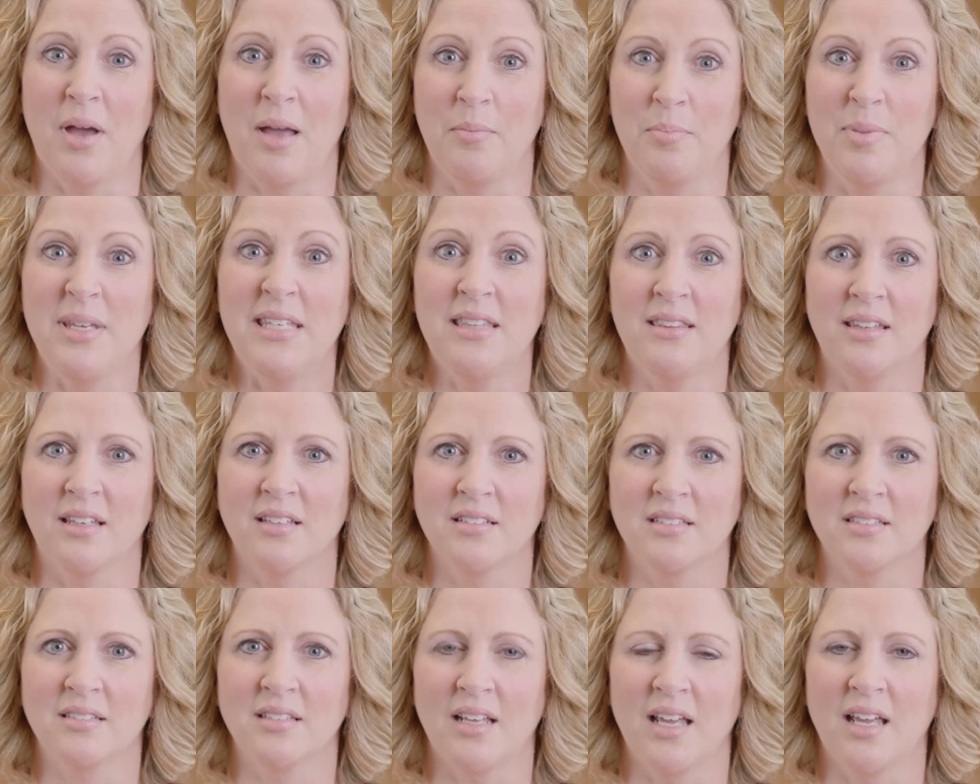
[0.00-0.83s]
I beat
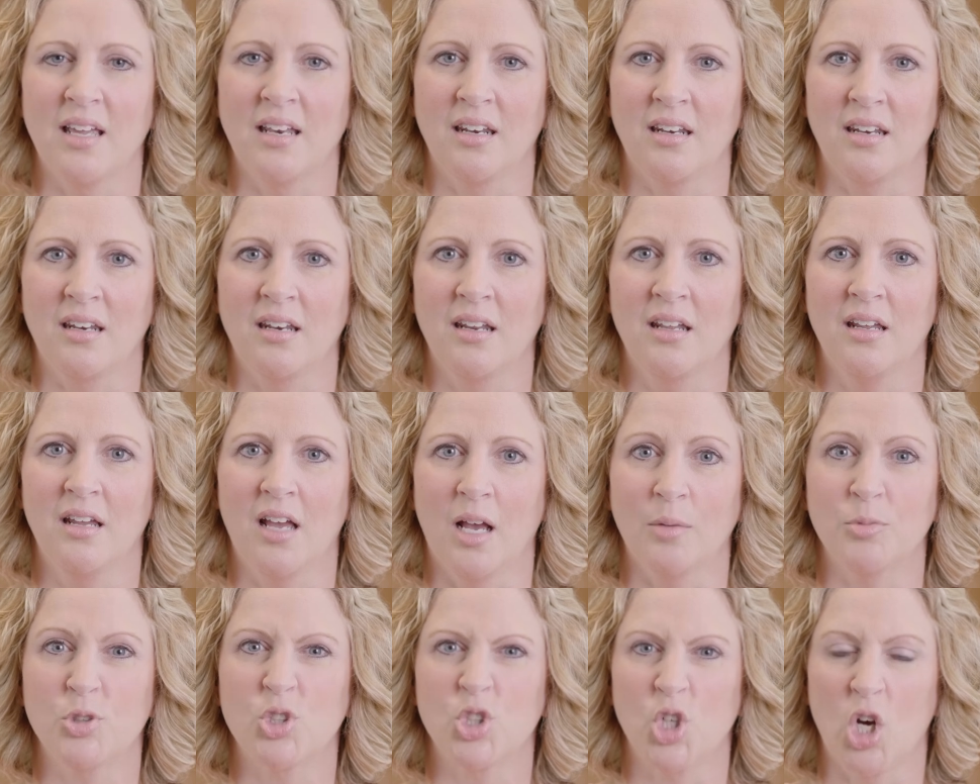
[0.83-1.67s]
this and
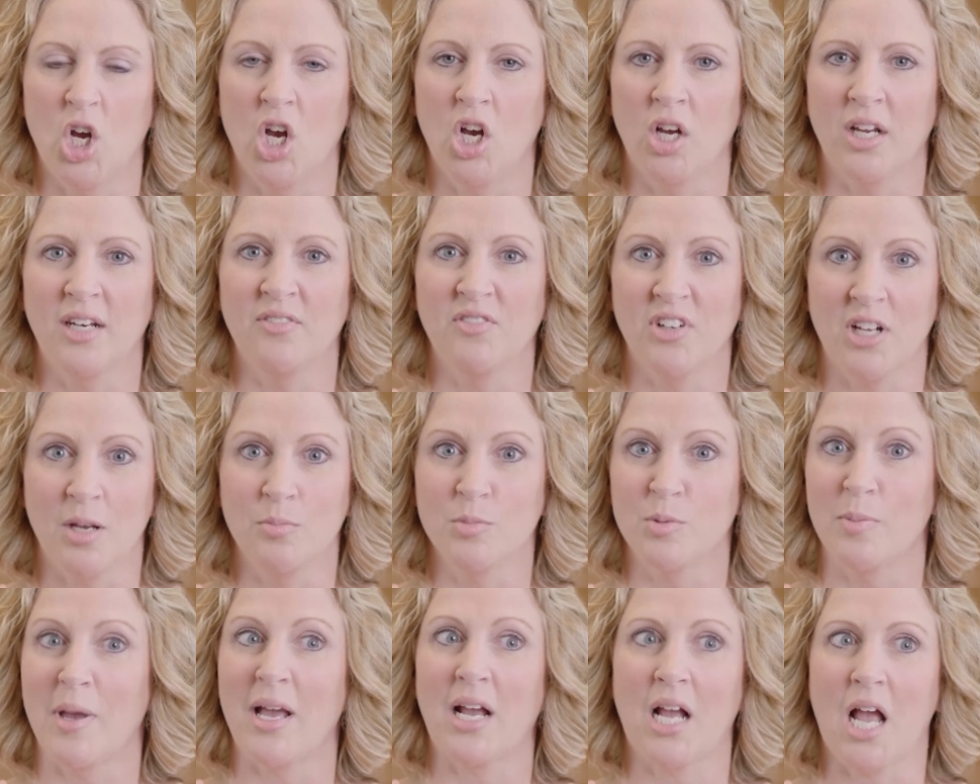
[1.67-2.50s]
I'm strong. And if it
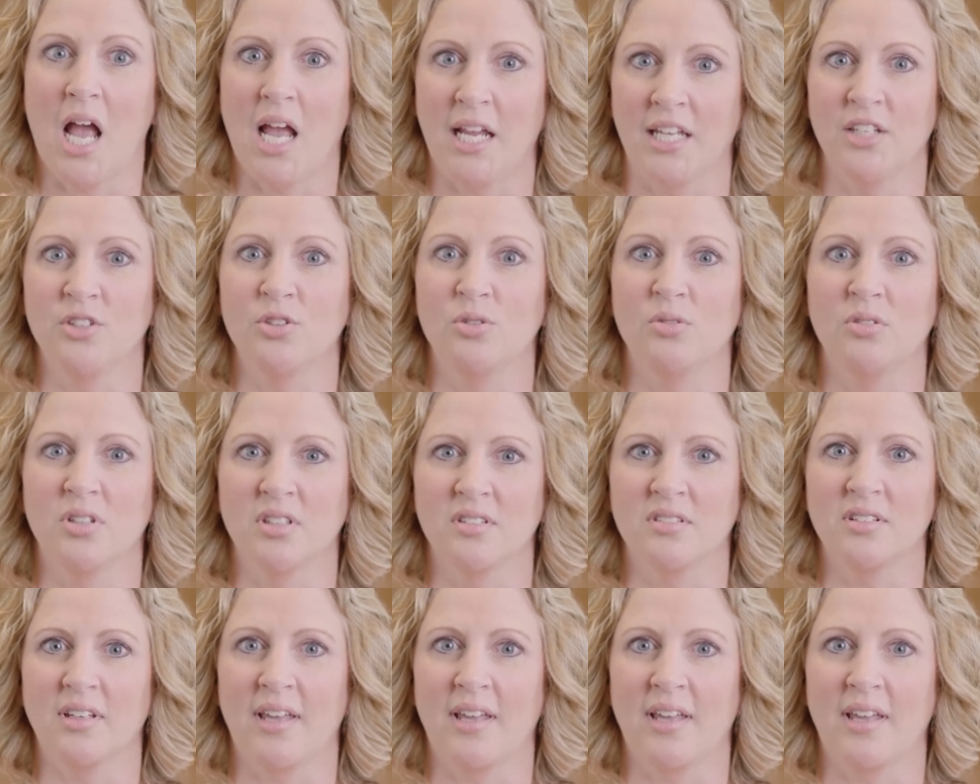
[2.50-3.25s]
comes back, I can do this